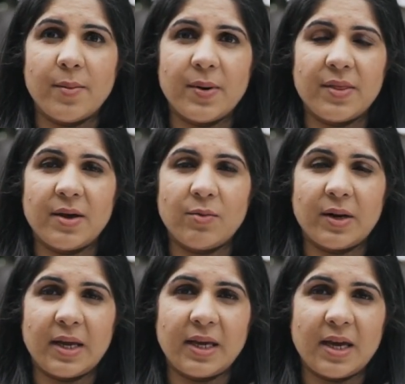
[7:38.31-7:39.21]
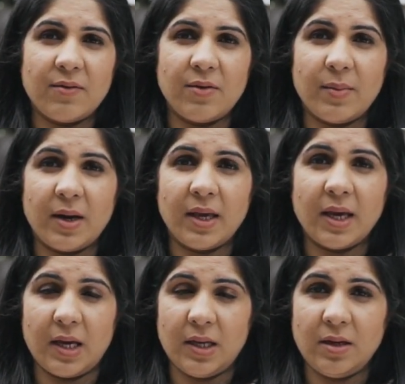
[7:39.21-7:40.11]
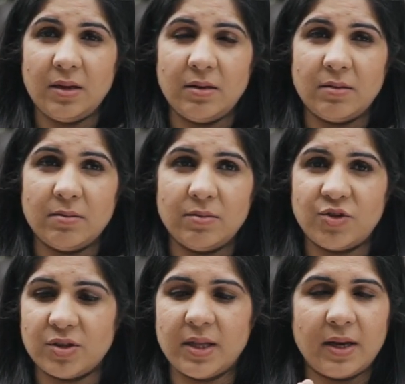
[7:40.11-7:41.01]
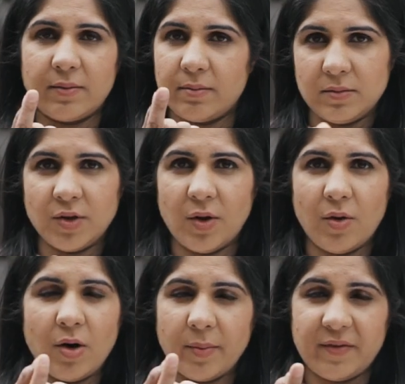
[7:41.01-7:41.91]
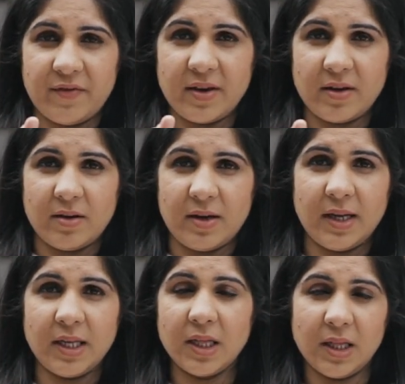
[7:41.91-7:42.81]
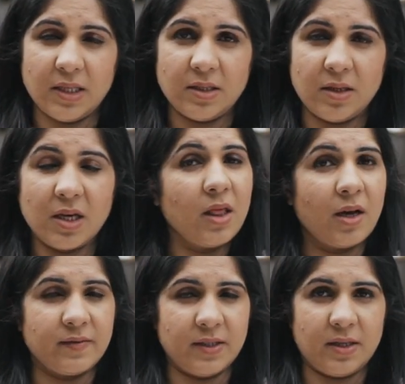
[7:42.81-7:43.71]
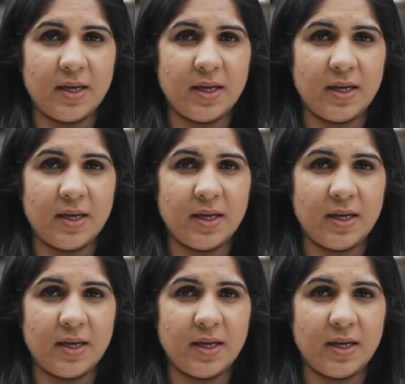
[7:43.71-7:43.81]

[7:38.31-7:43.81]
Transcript: But then when I gave him again, just like, on my finger, and he licked it, he loved it.